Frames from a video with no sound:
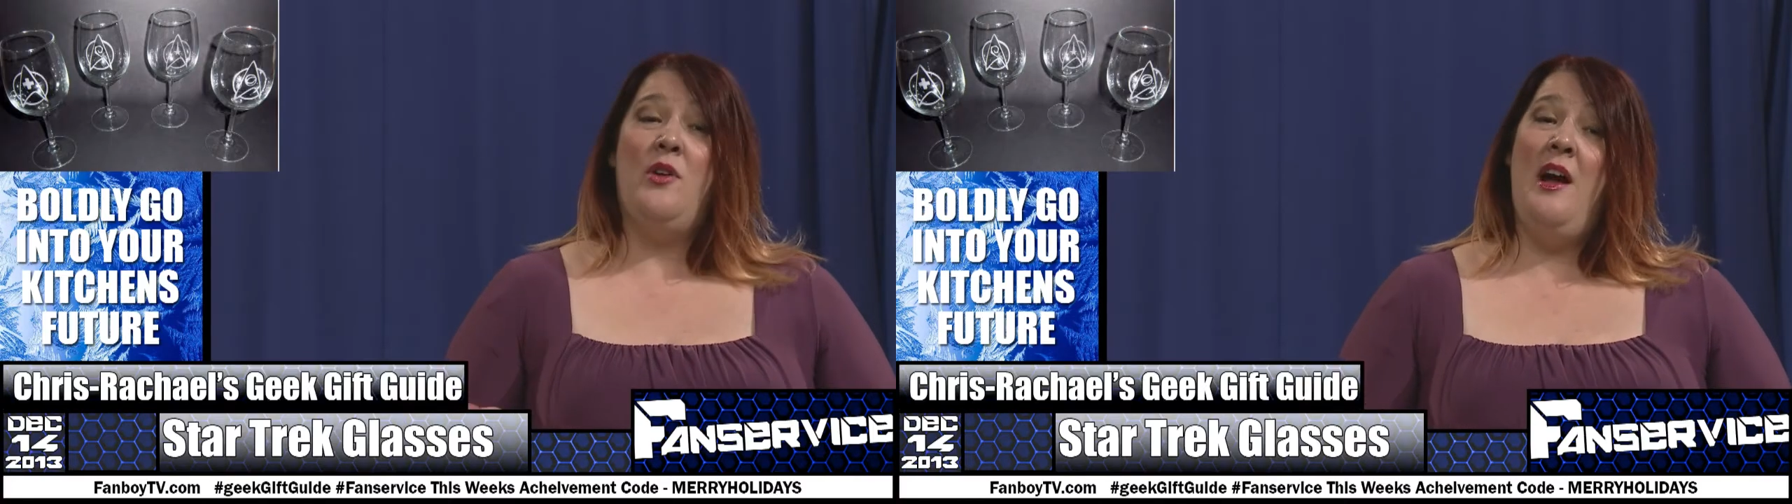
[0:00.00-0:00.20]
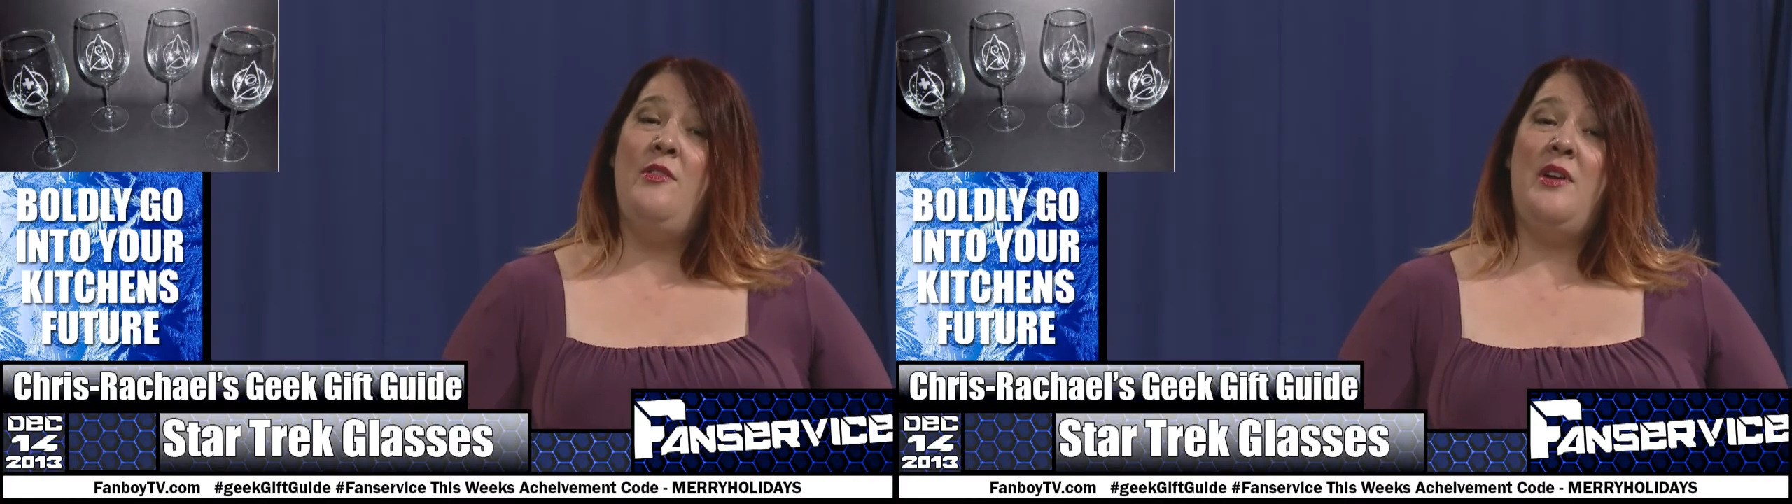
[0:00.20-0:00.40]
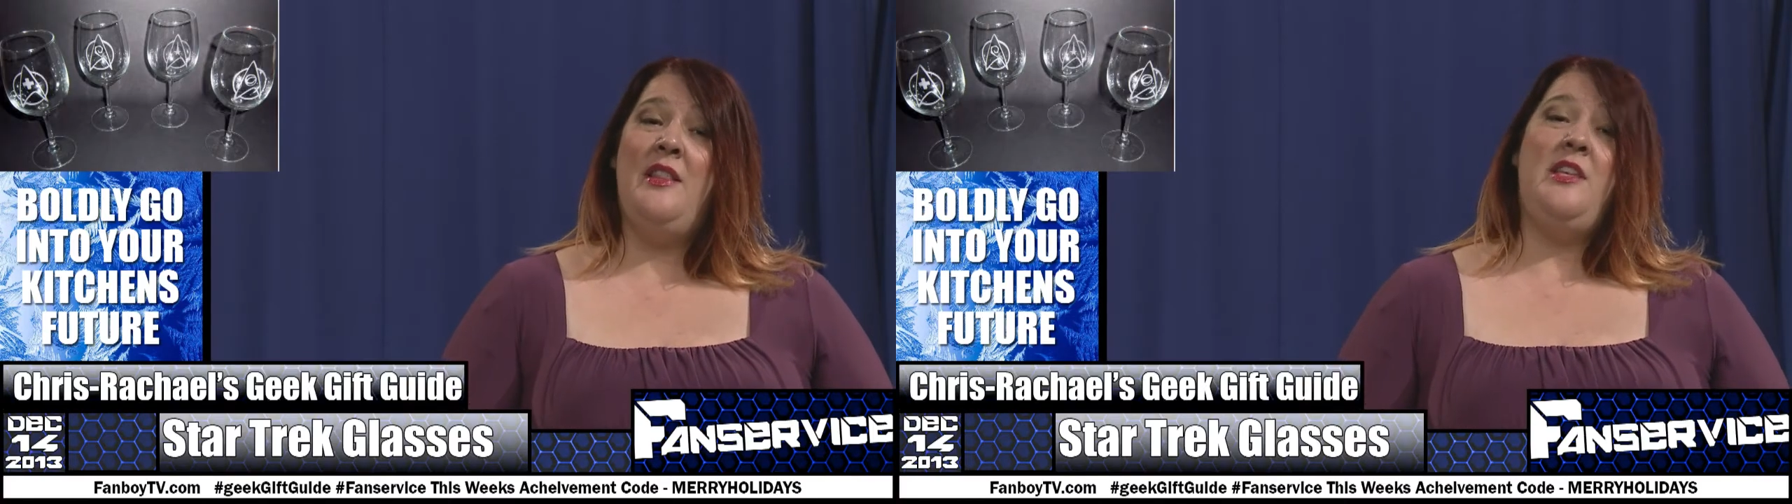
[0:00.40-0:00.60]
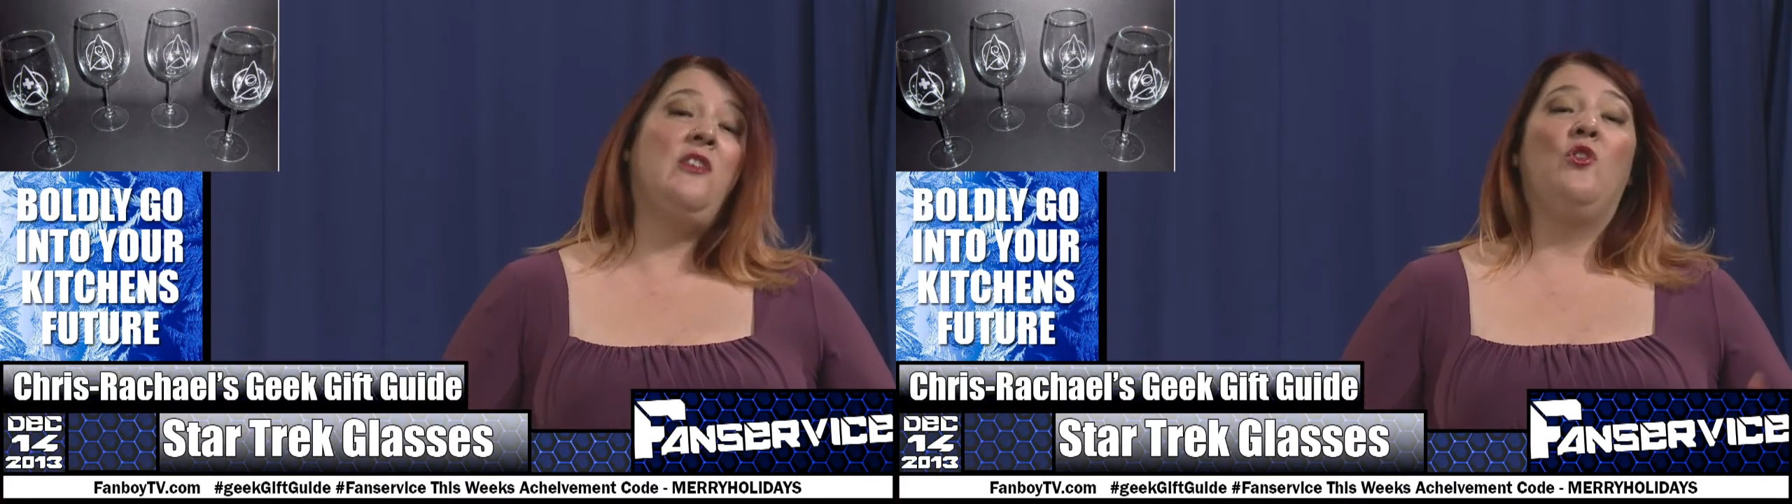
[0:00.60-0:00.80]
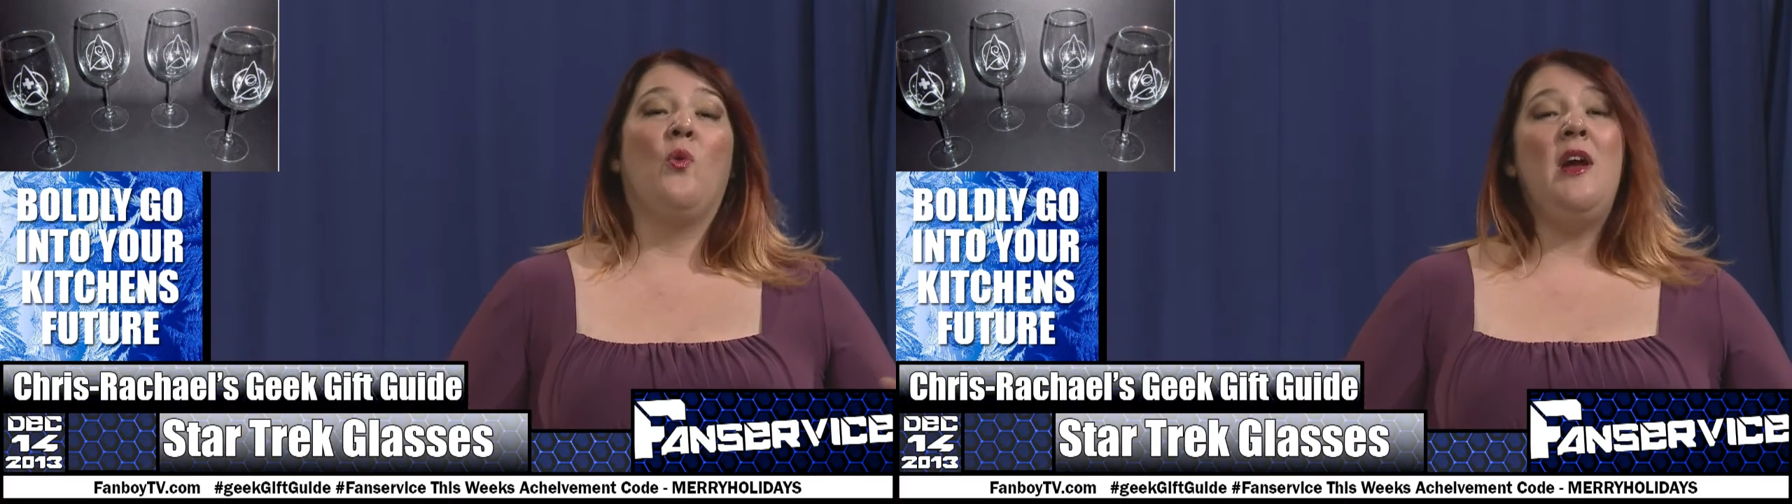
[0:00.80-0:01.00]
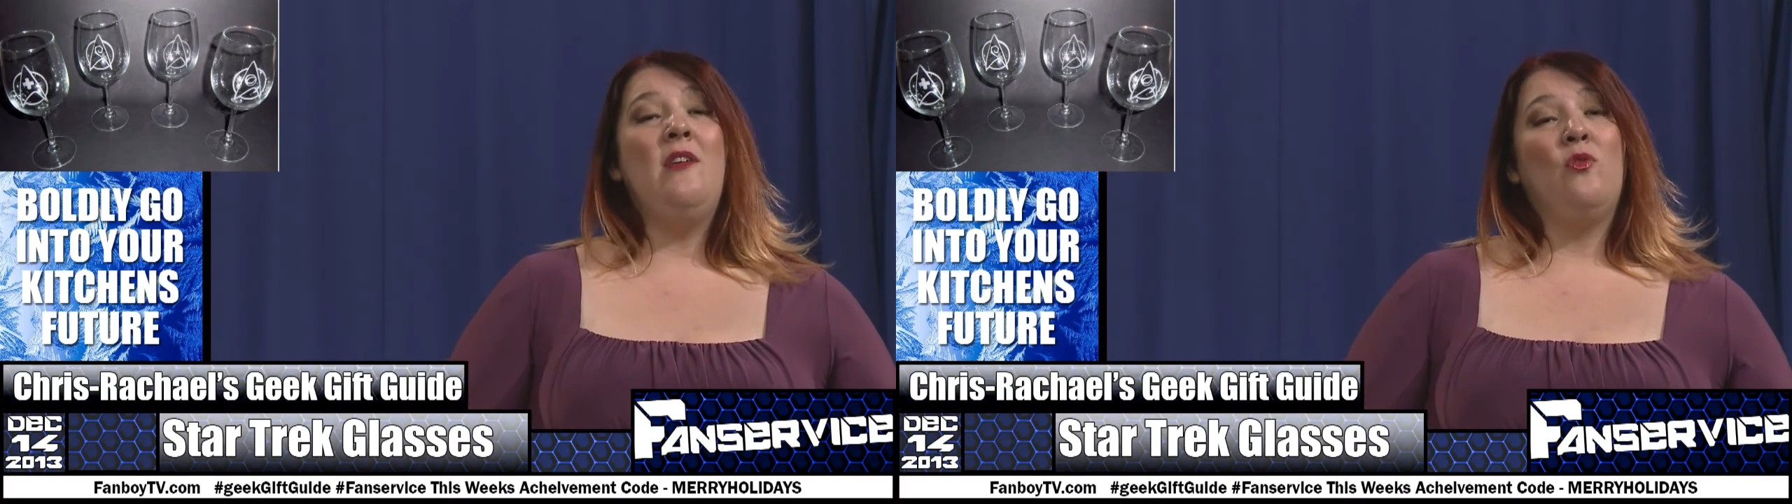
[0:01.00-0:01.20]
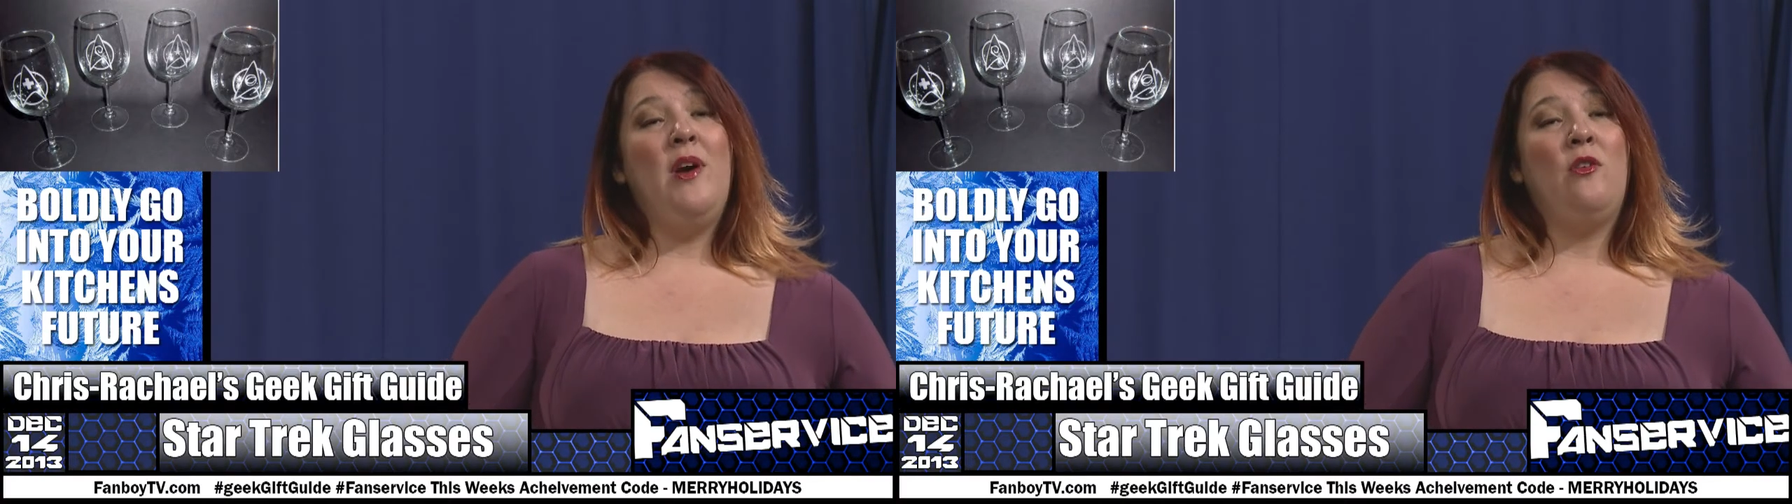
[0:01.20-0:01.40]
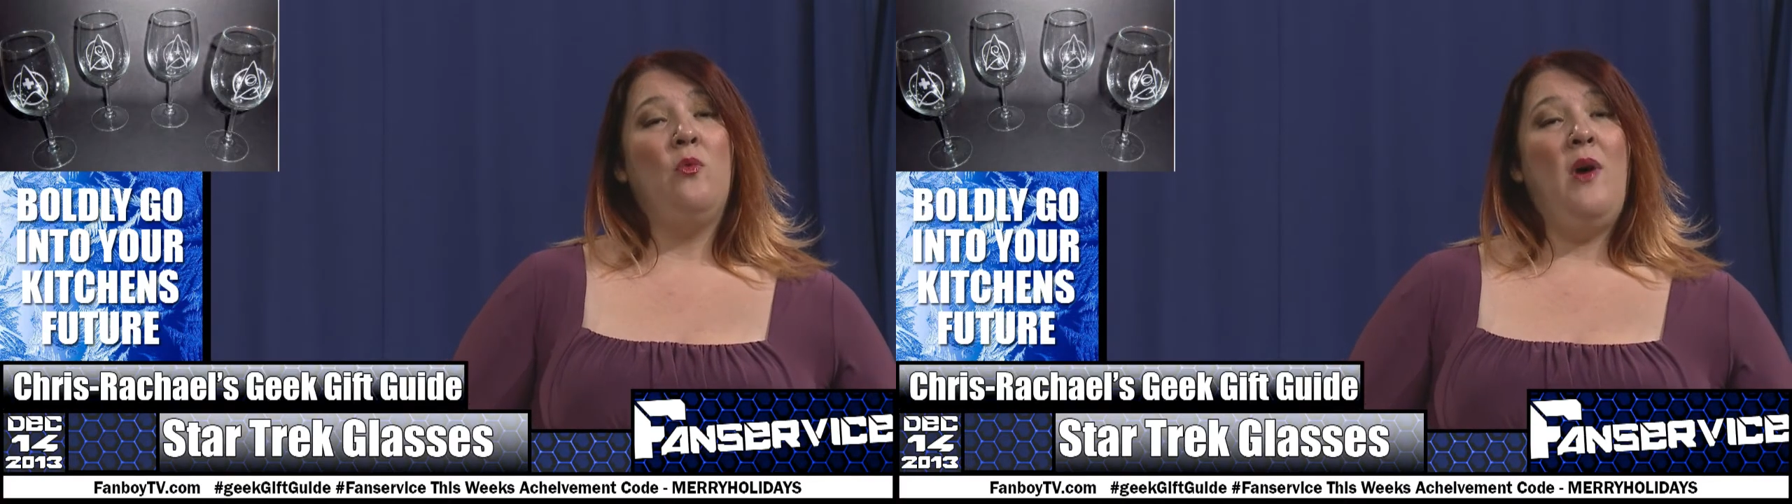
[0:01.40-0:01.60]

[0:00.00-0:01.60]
You can either get the engraved red or